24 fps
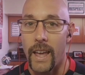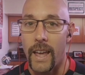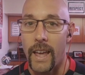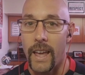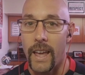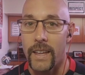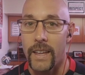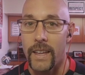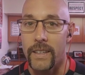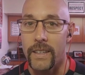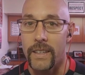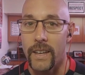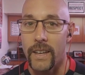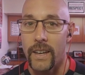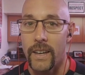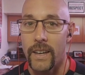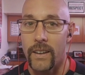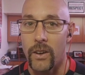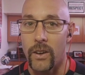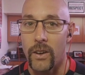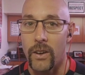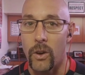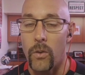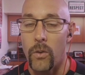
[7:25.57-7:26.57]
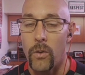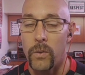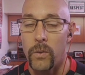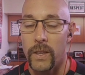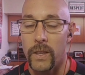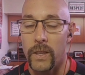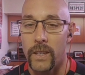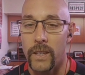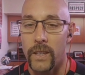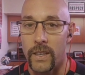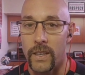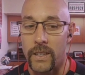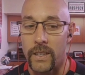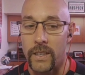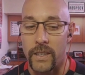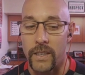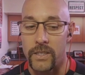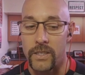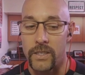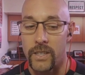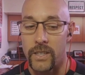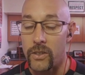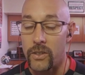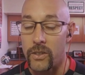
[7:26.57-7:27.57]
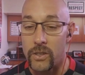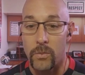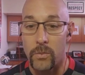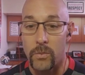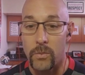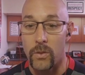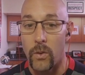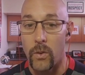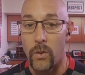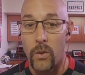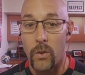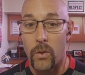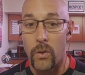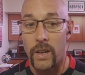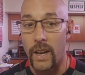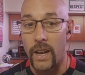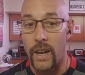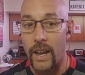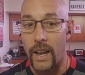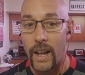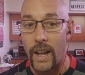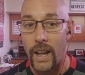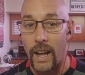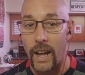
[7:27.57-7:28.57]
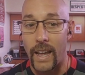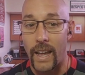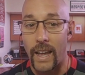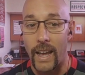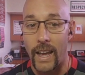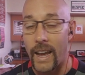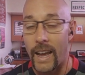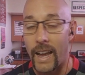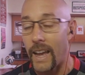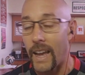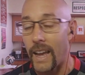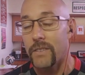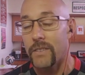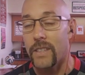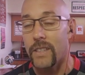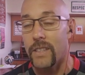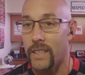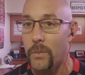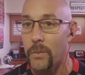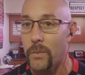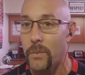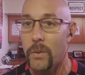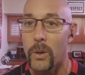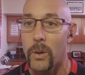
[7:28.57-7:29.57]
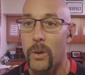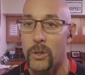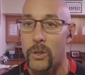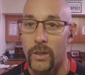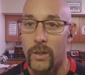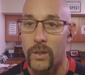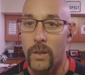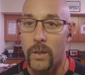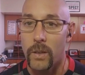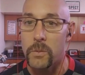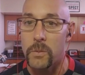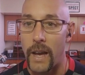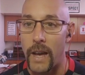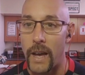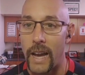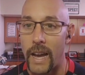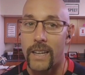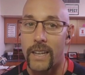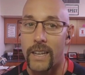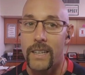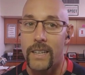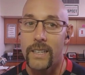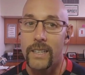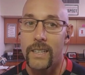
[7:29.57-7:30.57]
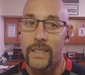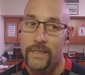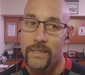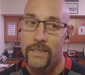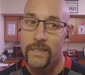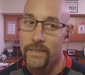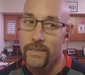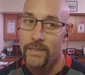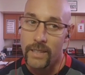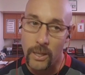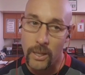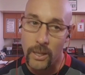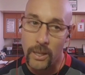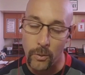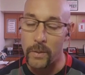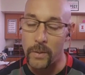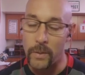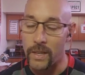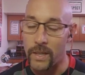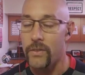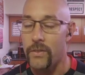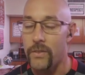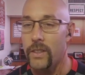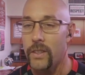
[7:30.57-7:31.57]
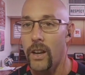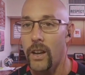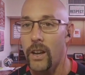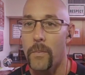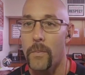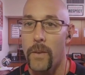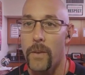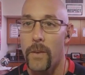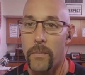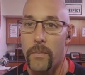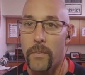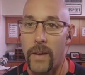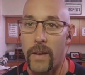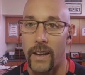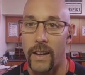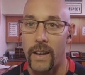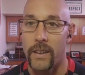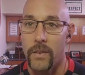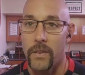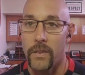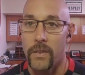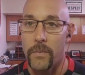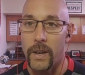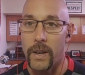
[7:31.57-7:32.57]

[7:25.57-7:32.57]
And hopefully it continues to move forward. I have to think that when Bertrand comes back, he will be given the armband back.